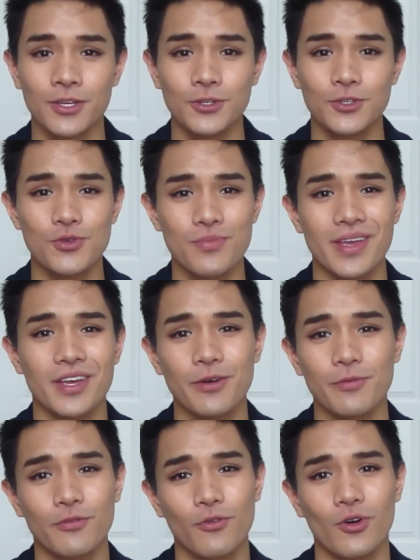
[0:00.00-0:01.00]
to make
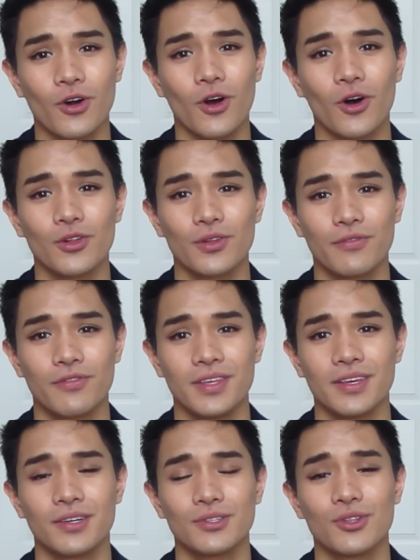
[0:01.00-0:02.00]
up for all of
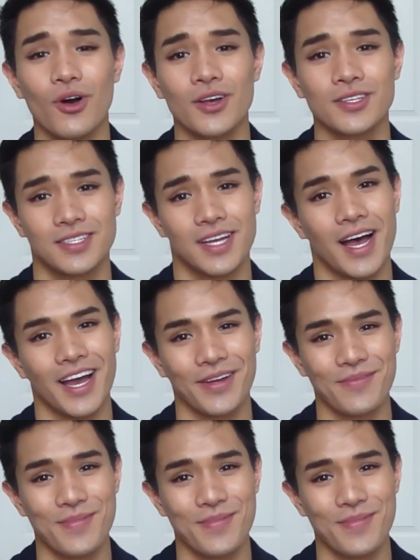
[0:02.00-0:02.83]
the lost time